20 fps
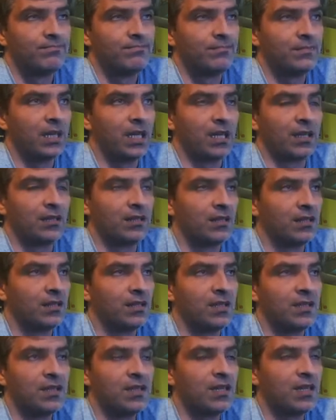yeah,
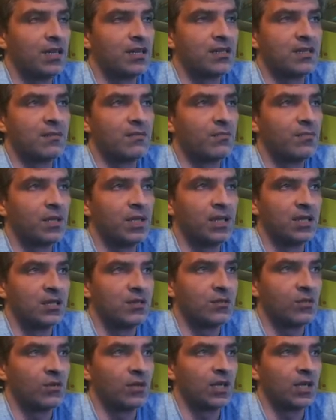they, there's a big
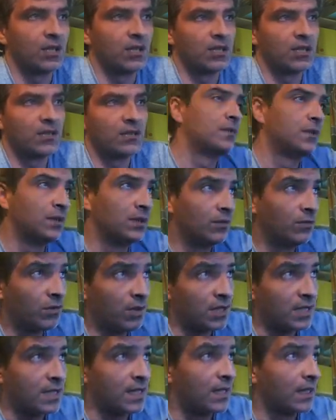disconnect. Uh,
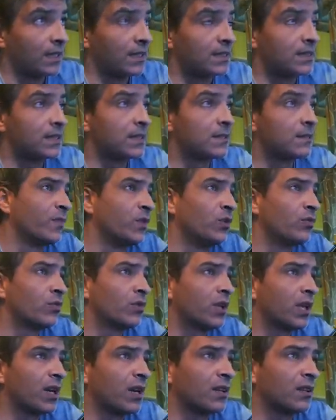what's next? New
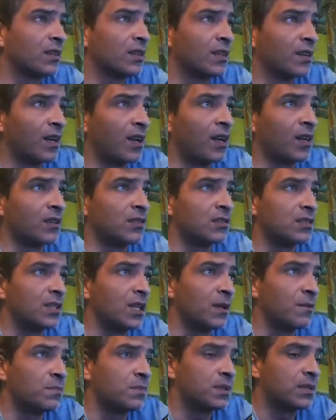character
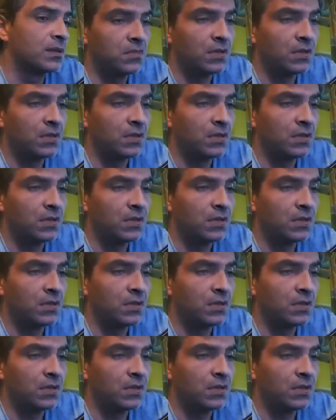archetypes.